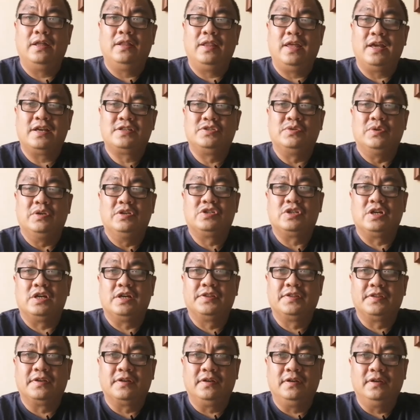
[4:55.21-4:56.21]
next to each
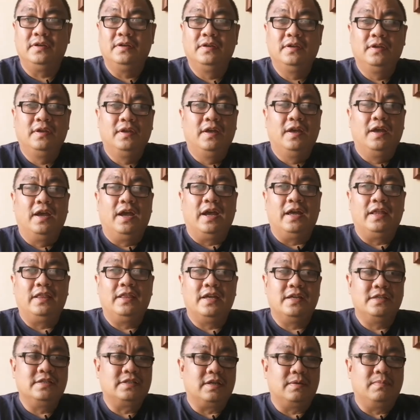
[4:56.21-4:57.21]
other,
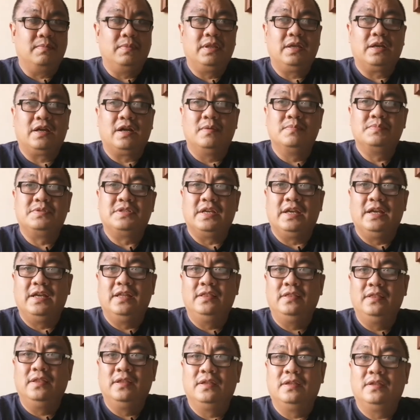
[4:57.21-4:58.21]
and then somebody comes
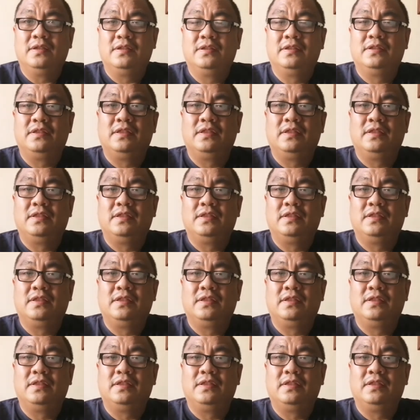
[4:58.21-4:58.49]
in,